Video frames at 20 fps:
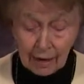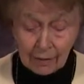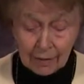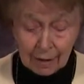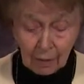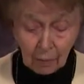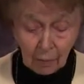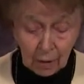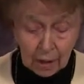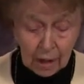
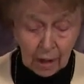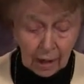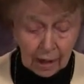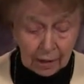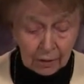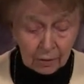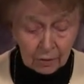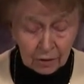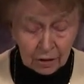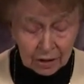that we
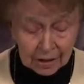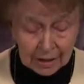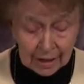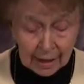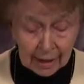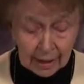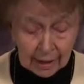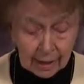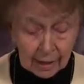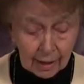
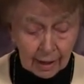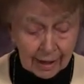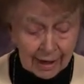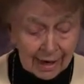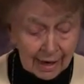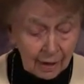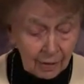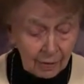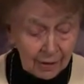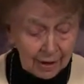understand
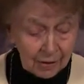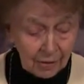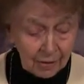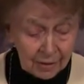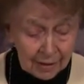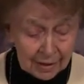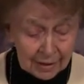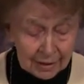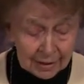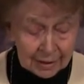
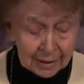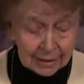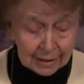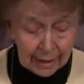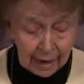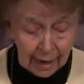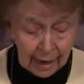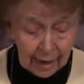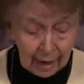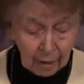that this is
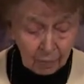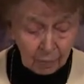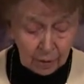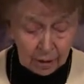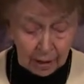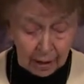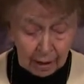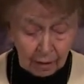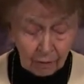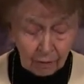
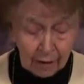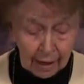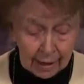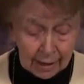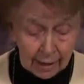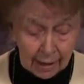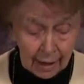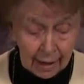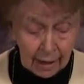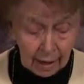happening
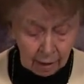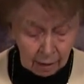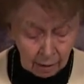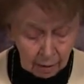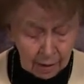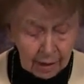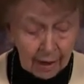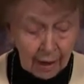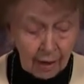right now.